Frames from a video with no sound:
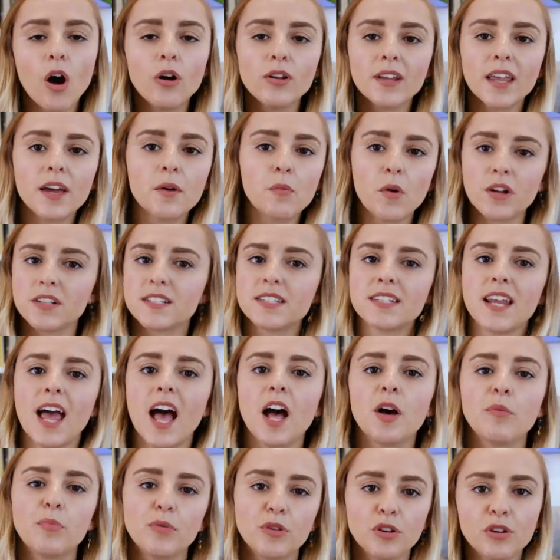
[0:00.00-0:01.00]
Olay wants to
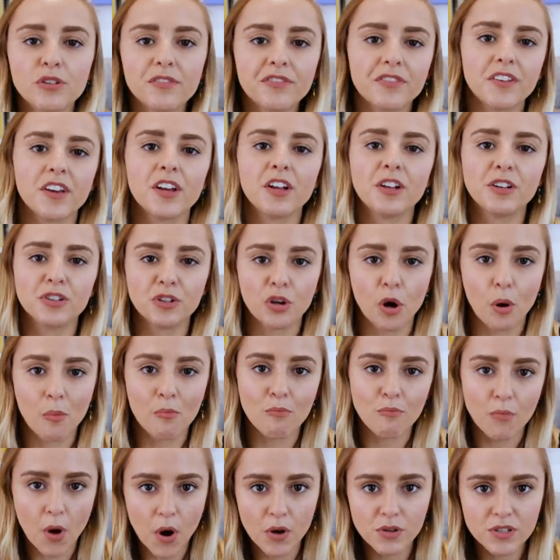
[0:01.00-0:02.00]
help you feel your
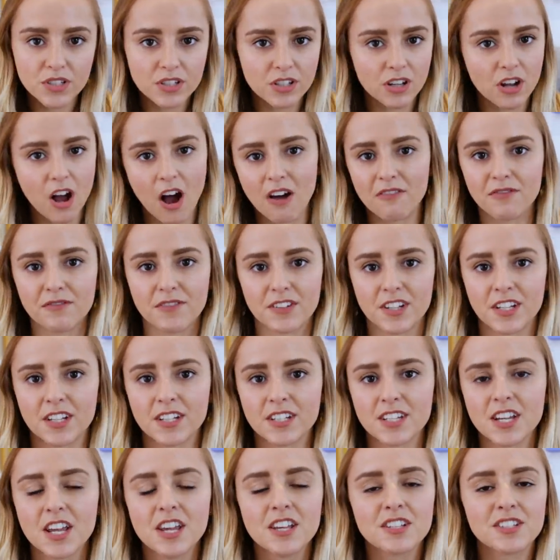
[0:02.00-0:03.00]
most
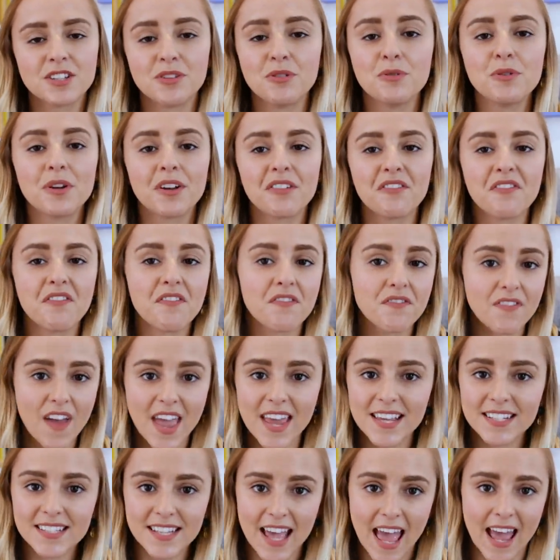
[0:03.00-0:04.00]
confident so you can
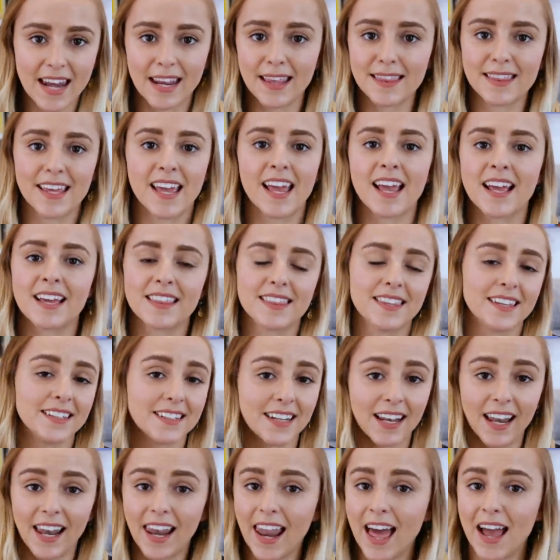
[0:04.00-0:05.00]
face anything
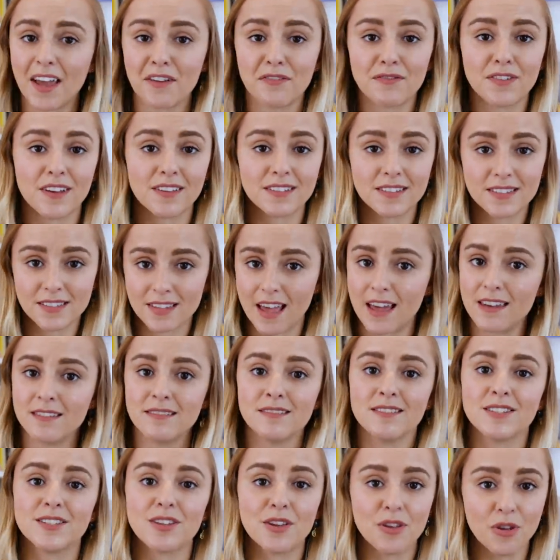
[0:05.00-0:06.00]
that life
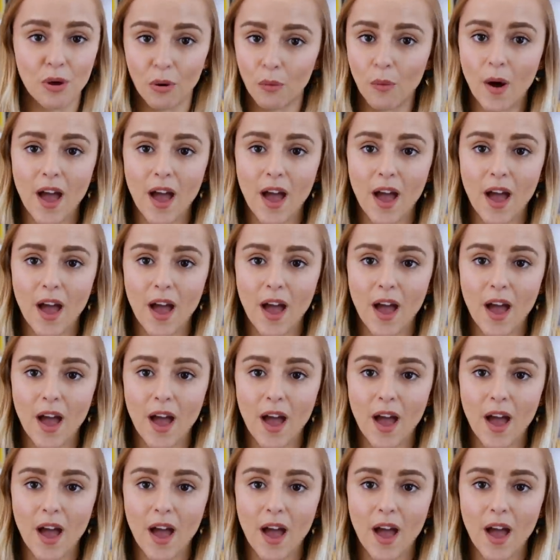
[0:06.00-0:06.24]
sends your